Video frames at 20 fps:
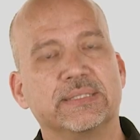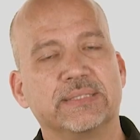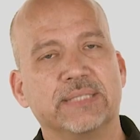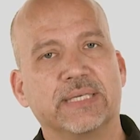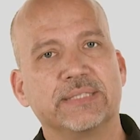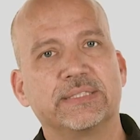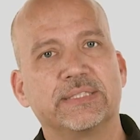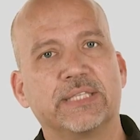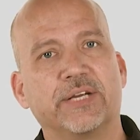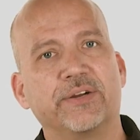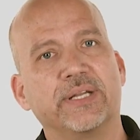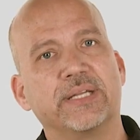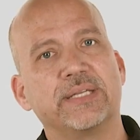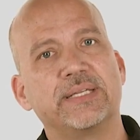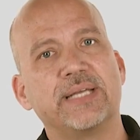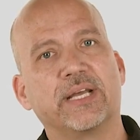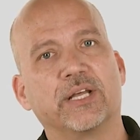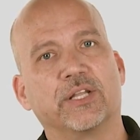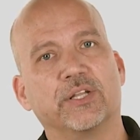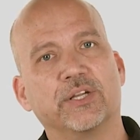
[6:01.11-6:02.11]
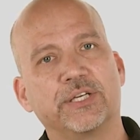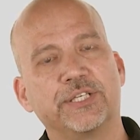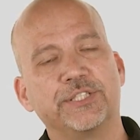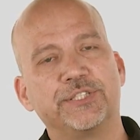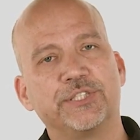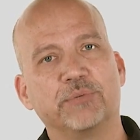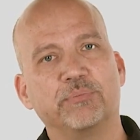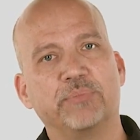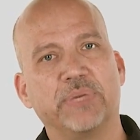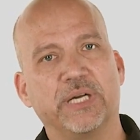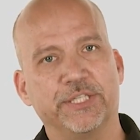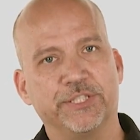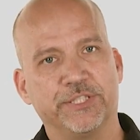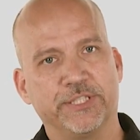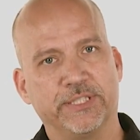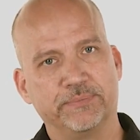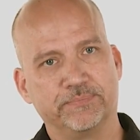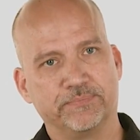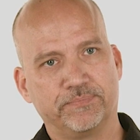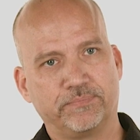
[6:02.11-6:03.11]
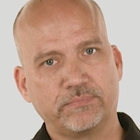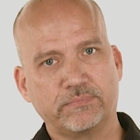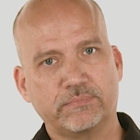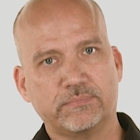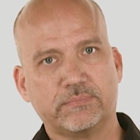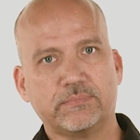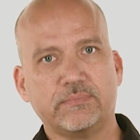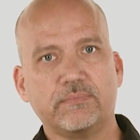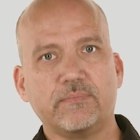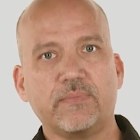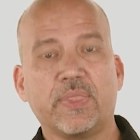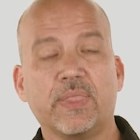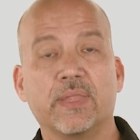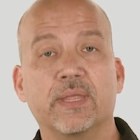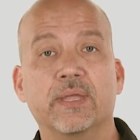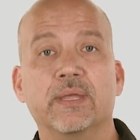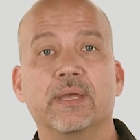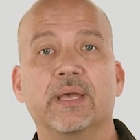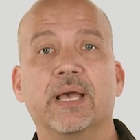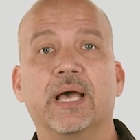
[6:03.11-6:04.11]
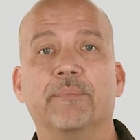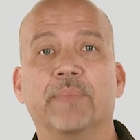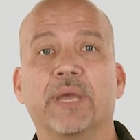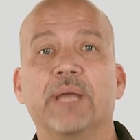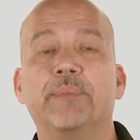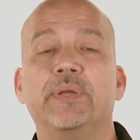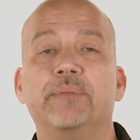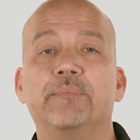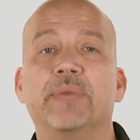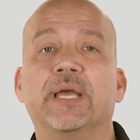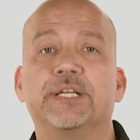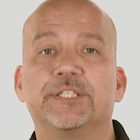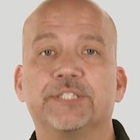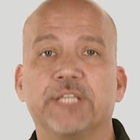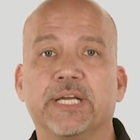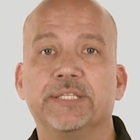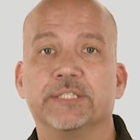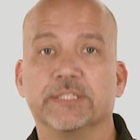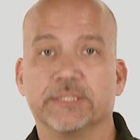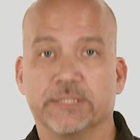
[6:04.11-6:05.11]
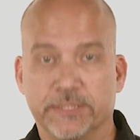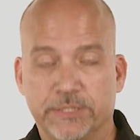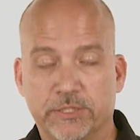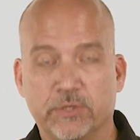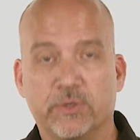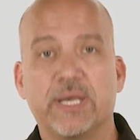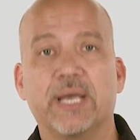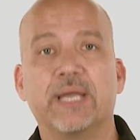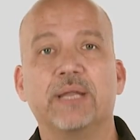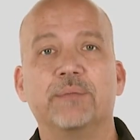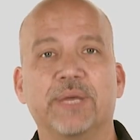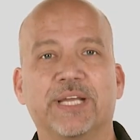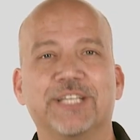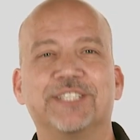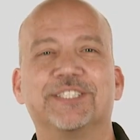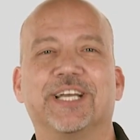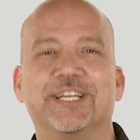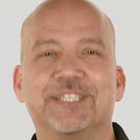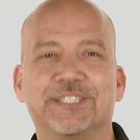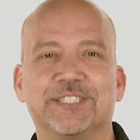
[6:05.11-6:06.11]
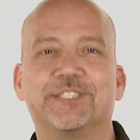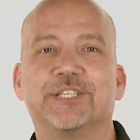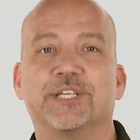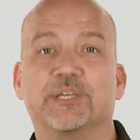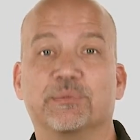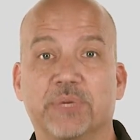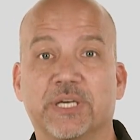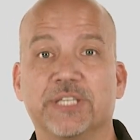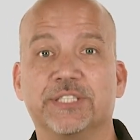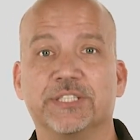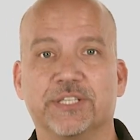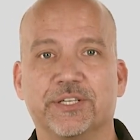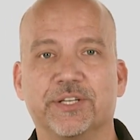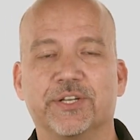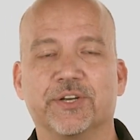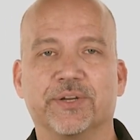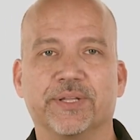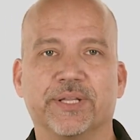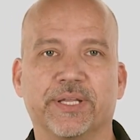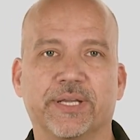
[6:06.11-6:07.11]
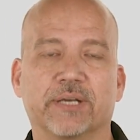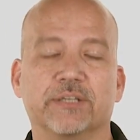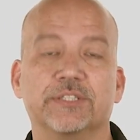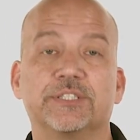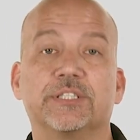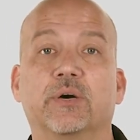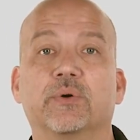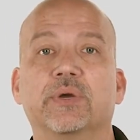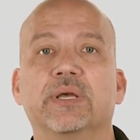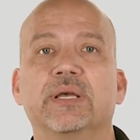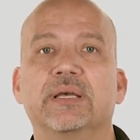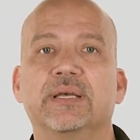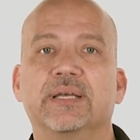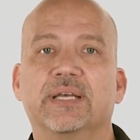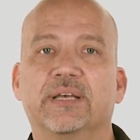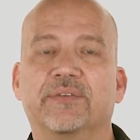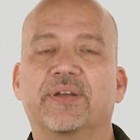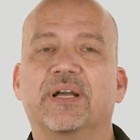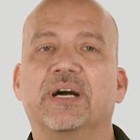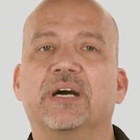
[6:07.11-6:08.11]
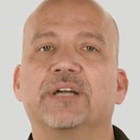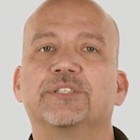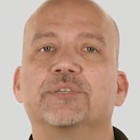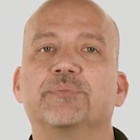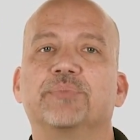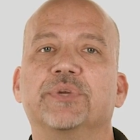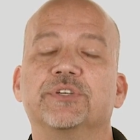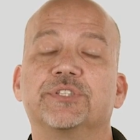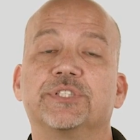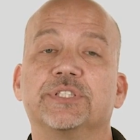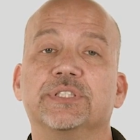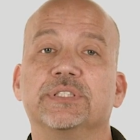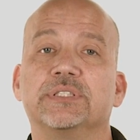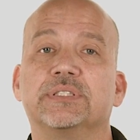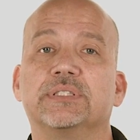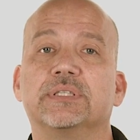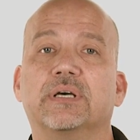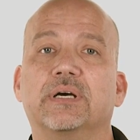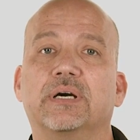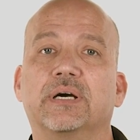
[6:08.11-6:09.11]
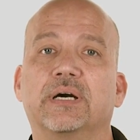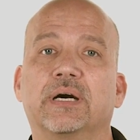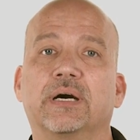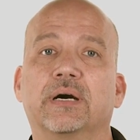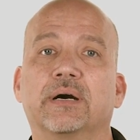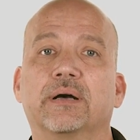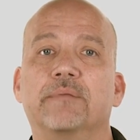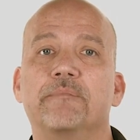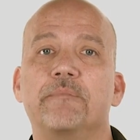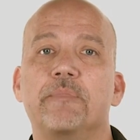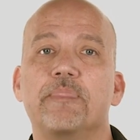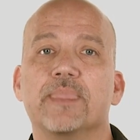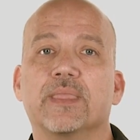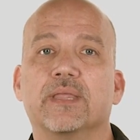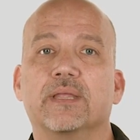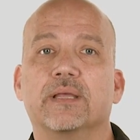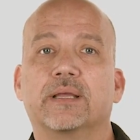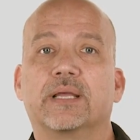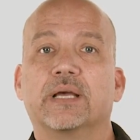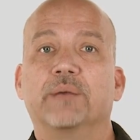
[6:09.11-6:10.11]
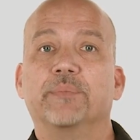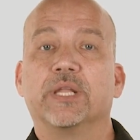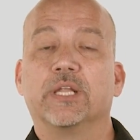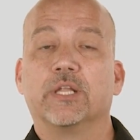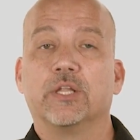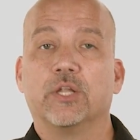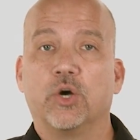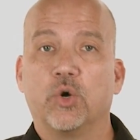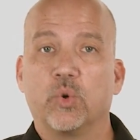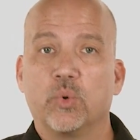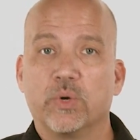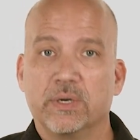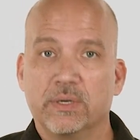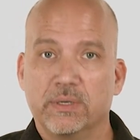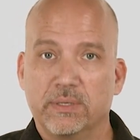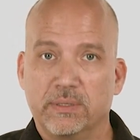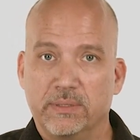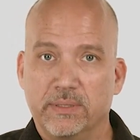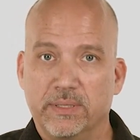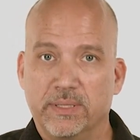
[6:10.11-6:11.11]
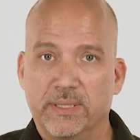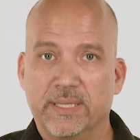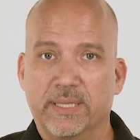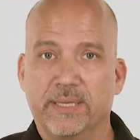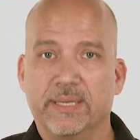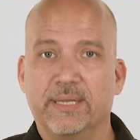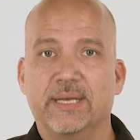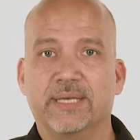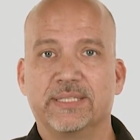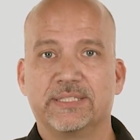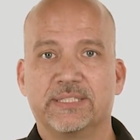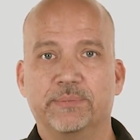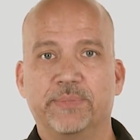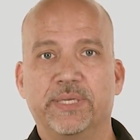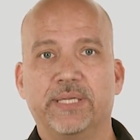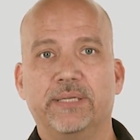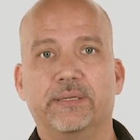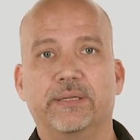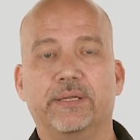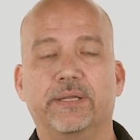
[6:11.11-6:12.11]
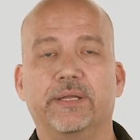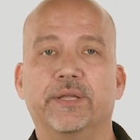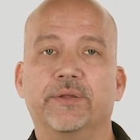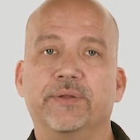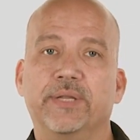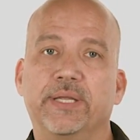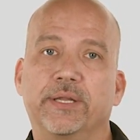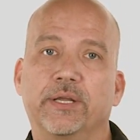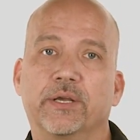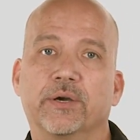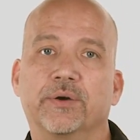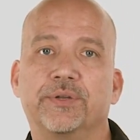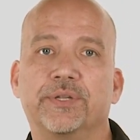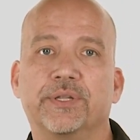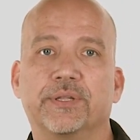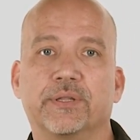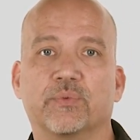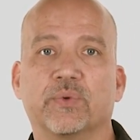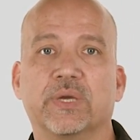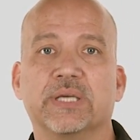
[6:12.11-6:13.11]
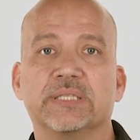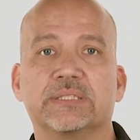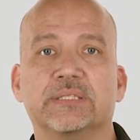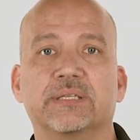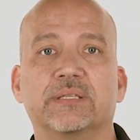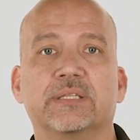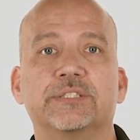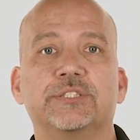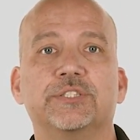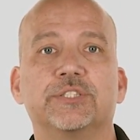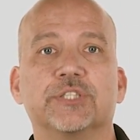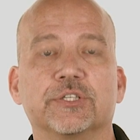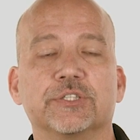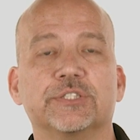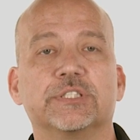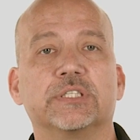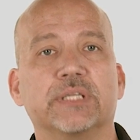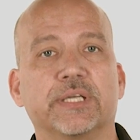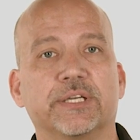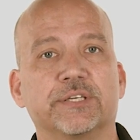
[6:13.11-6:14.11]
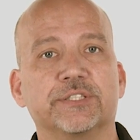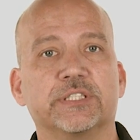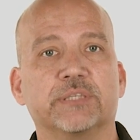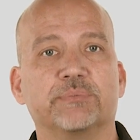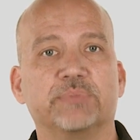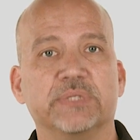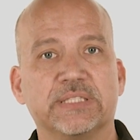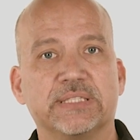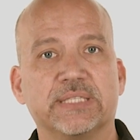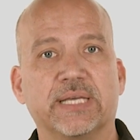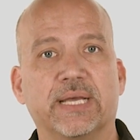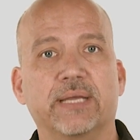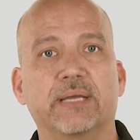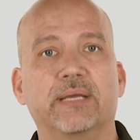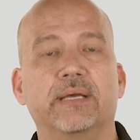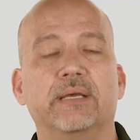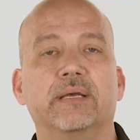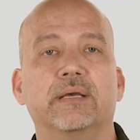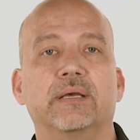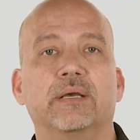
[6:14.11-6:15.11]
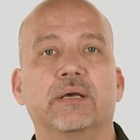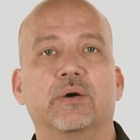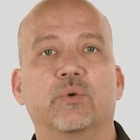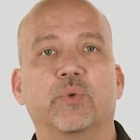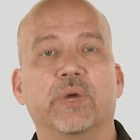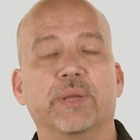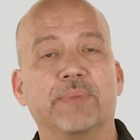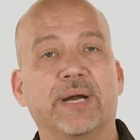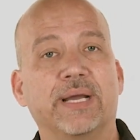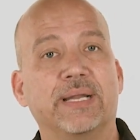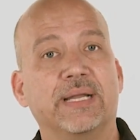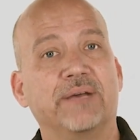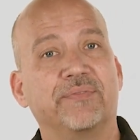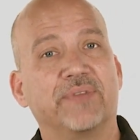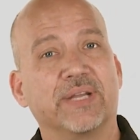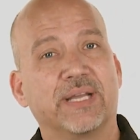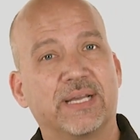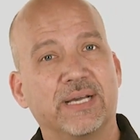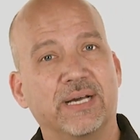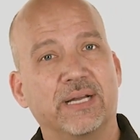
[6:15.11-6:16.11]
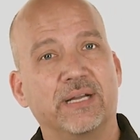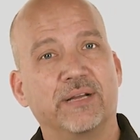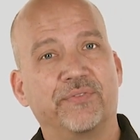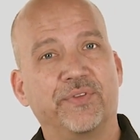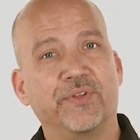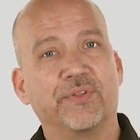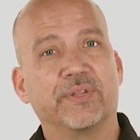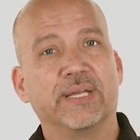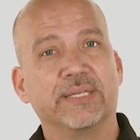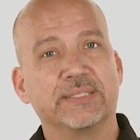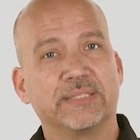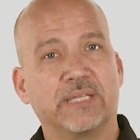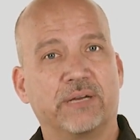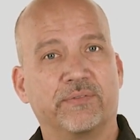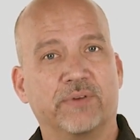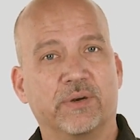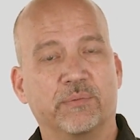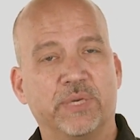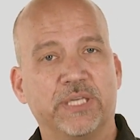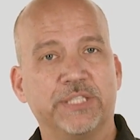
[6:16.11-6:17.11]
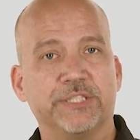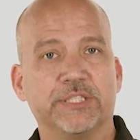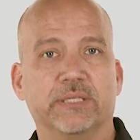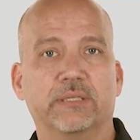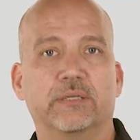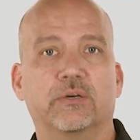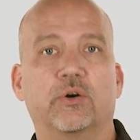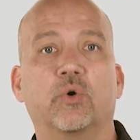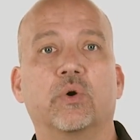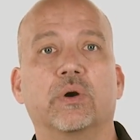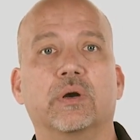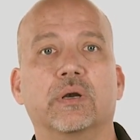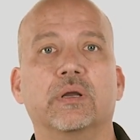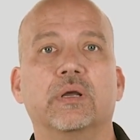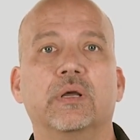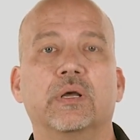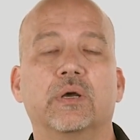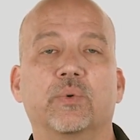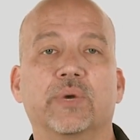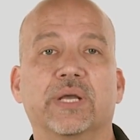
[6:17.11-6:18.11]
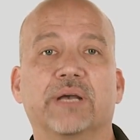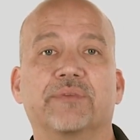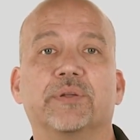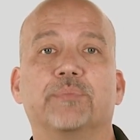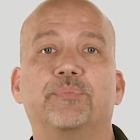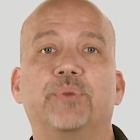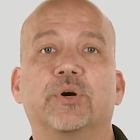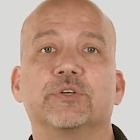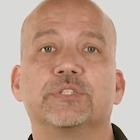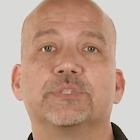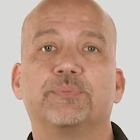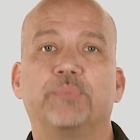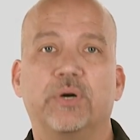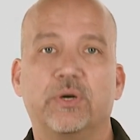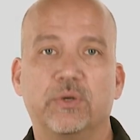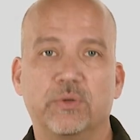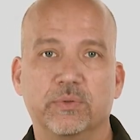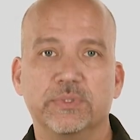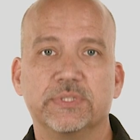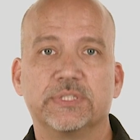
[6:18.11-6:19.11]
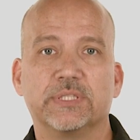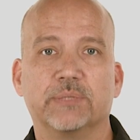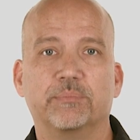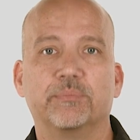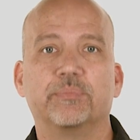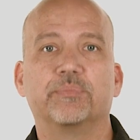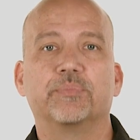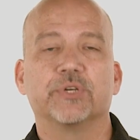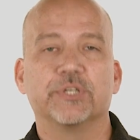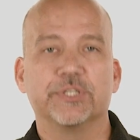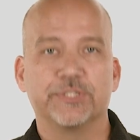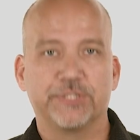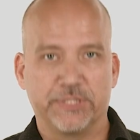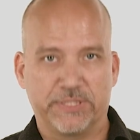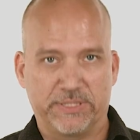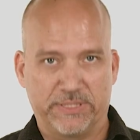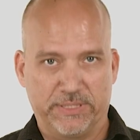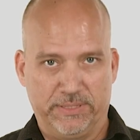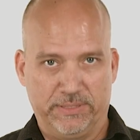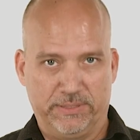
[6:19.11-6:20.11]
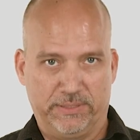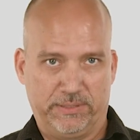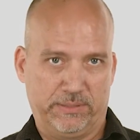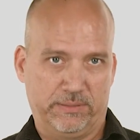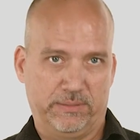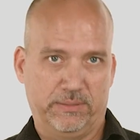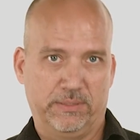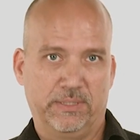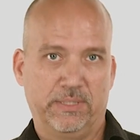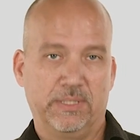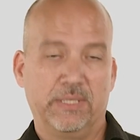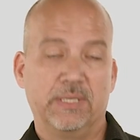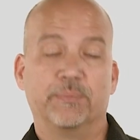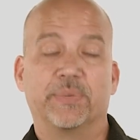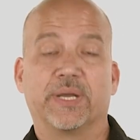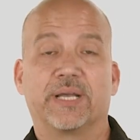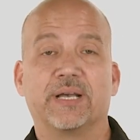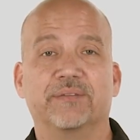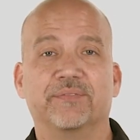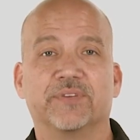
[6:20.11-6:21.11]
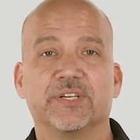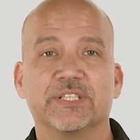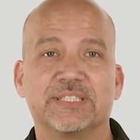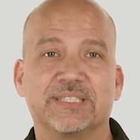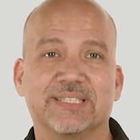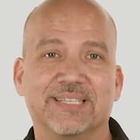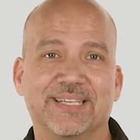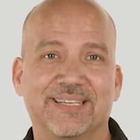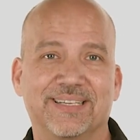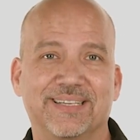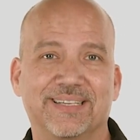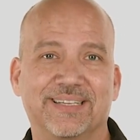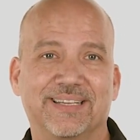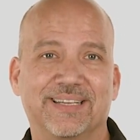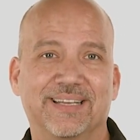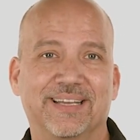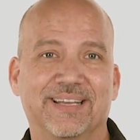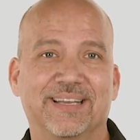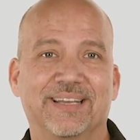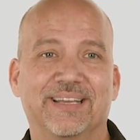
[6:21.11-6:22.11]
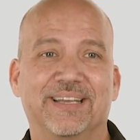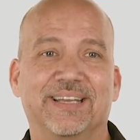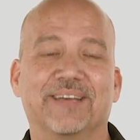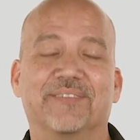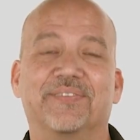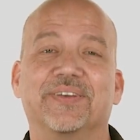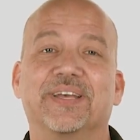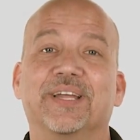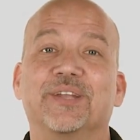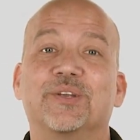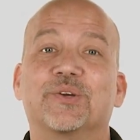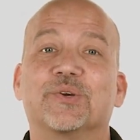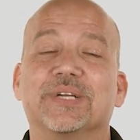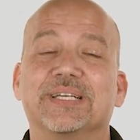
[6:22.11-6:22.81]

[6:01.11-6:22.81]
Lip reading: it's necessary to take a look at your budget and maybe make changes. It's okay to make changes to your budget during the year. So if contributions come in lower than estimate, you need to go to the rest of the church leadership and say, we might have to cut a few things out of our budget, or we have to postpone some purchases. But conversely, if